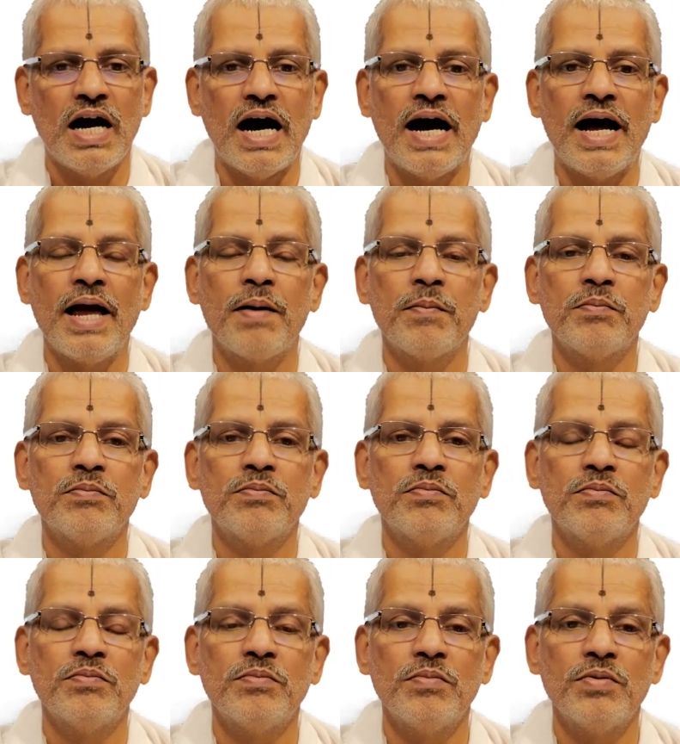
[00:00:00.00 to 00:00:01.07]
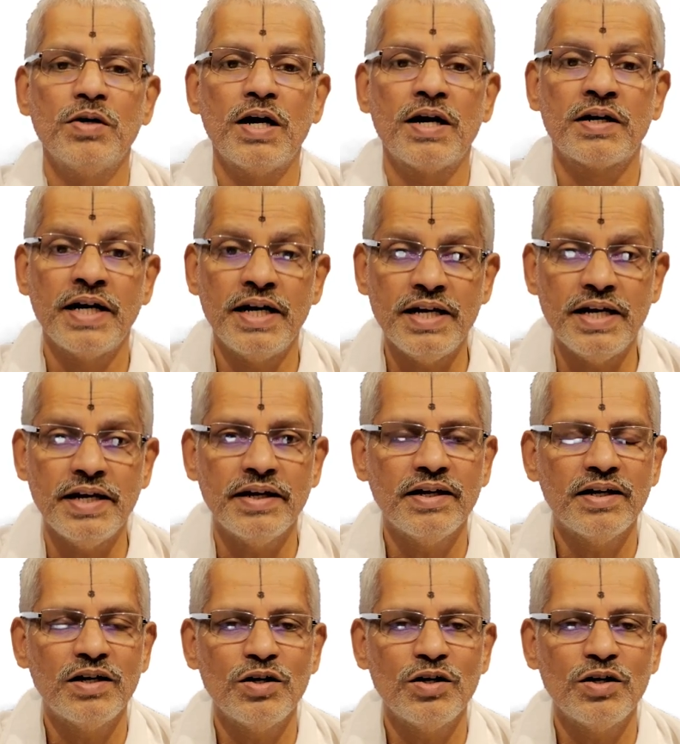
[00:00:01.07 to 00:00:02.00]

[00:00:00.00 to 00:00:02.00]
I am ready